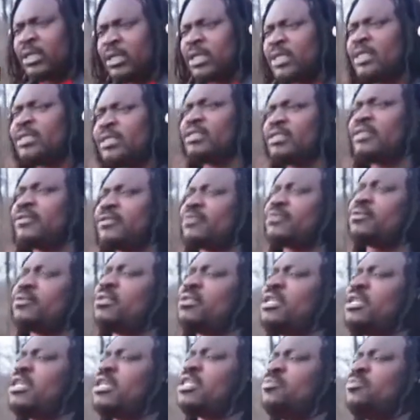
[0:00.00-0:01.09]
is
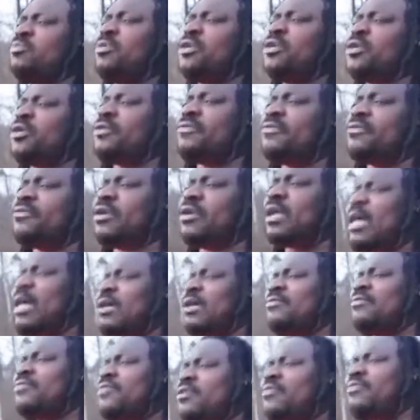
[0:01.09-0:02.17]
this beautiful
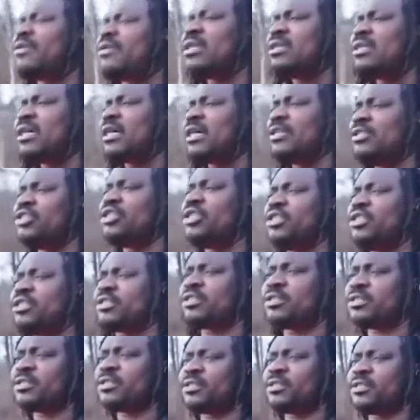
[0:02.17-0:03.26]
life of Father
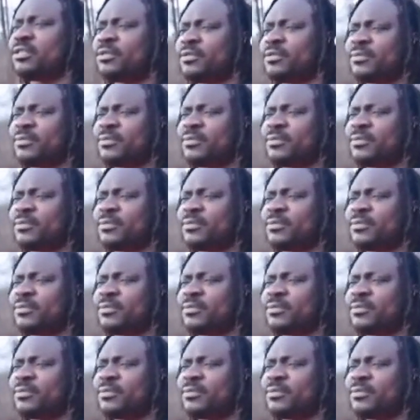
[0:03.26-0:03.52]
Jesus.